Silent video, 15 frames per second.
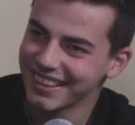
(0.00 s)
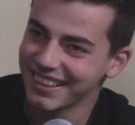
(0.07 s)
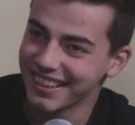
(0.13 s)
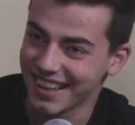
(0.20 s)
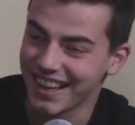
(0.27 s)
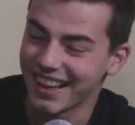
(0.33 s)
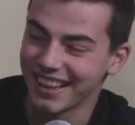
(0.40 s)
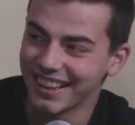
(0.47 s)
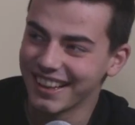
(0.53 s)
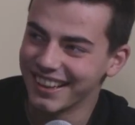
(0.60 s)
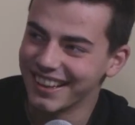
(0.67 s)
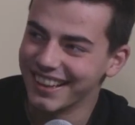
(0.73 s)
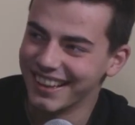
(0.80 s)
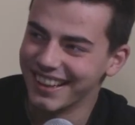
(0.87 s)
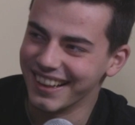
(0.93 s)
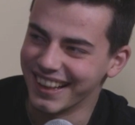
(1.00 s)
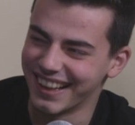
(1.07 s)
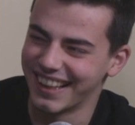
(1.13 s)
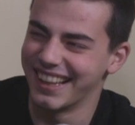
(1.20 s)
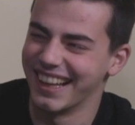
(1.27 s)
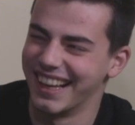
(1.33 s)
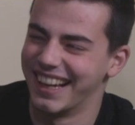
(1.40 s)
Yeah.
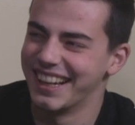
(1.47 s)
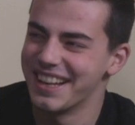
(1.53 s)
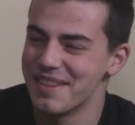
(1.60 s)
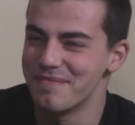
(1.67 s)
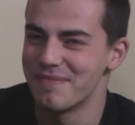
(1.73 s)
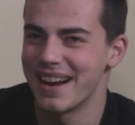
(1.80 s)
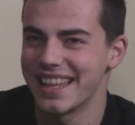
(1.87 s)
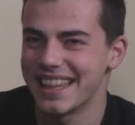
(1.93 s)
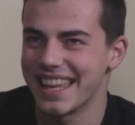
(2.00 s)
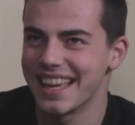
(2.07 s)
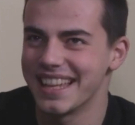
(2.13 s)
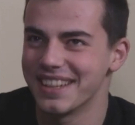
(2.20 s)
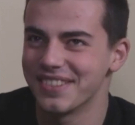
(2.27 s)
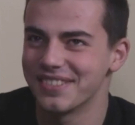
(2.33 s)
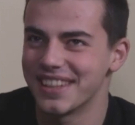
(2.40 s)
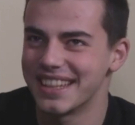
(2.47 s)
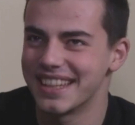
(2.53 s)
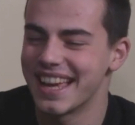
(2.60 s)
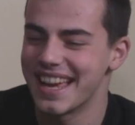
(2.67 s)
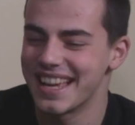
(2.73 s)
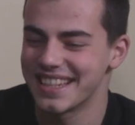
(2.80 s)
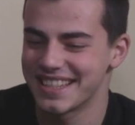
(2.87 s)
And by the end of the
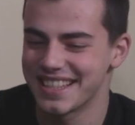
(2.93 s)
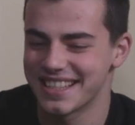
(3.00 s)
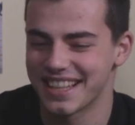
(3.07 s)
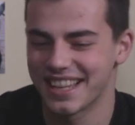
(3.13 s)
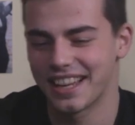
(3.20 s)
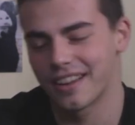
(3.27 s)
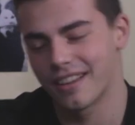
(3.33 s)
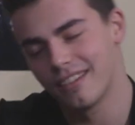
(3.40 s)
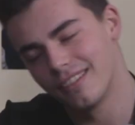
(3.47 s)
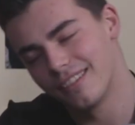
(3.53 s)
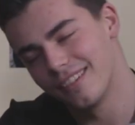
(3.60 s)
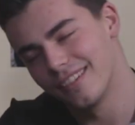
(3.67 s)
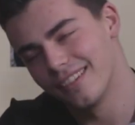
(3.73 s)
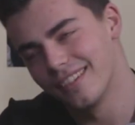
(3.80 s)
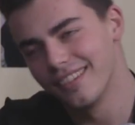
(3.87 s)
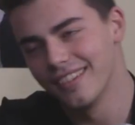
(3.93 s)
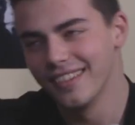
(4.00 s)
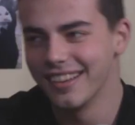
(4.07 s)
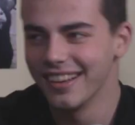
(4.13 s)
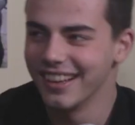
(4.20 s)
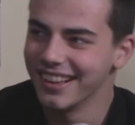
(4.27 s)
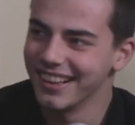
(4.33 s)
day, she's like,
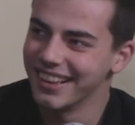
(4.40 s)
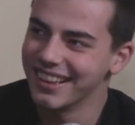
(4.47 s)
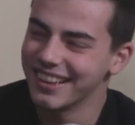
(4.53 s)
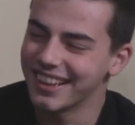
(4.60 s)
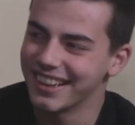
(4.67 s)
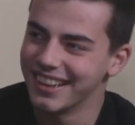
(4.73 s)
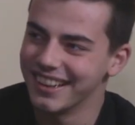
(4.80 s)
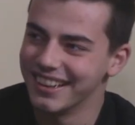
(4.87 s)
yeah.